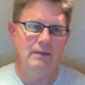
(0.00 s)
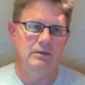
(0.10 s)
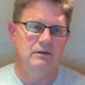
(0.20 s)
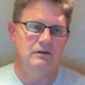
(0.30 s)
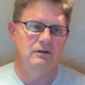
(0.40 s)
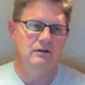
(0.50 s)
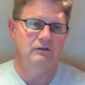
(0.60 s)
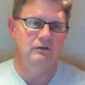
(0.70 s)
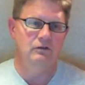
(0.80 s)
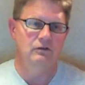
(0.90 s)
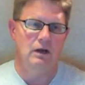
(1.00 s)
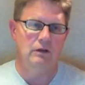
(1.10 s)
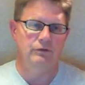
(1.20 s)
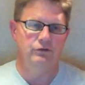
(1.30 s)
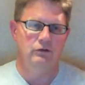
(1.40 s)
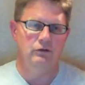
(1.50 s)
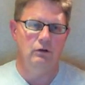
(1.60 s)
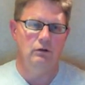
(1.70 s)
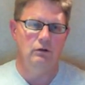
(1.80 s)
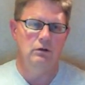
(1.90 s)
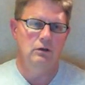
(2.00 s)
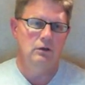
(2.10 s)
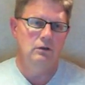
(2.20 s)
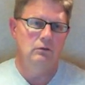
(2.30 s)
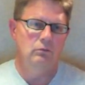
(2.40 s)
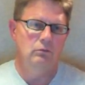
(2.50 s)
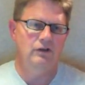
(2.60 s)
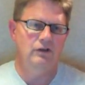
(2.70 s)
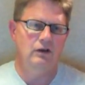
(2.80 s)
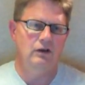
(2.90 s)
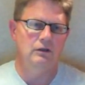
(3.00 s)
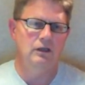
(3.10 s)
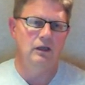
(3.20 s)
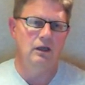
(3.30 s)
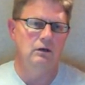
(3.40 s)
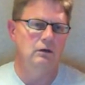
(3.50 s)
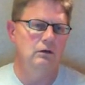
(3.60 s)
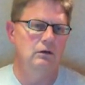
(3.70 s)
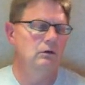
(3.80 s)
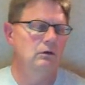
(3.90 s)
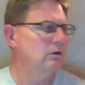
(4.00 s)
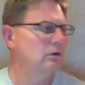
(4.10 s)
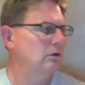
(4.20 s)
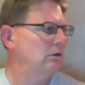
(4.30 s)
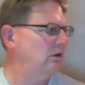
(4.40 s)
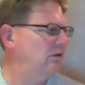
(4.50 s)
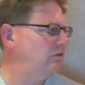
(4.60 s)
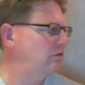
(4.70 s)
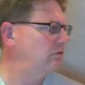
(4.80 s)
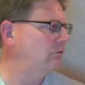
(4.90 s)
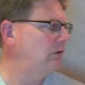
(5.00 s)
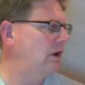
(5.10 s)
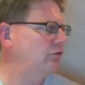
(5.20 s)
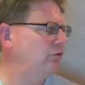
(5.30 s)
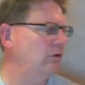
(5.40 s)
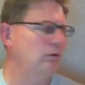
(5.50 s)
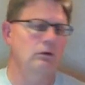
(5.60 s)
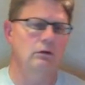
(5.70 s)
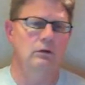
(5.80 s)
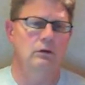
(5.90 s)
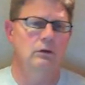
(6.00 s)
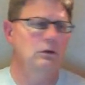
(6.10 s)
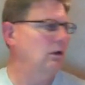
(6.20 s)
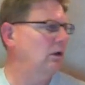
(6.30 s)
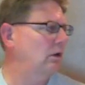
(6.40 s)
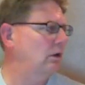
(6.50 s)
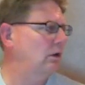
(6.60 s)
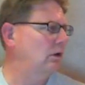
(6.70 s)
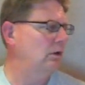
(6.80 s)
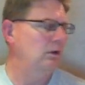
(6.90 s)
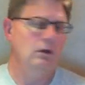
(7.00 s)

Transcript: be the distance around the circle? What is that called again? The distance around a circle. Oh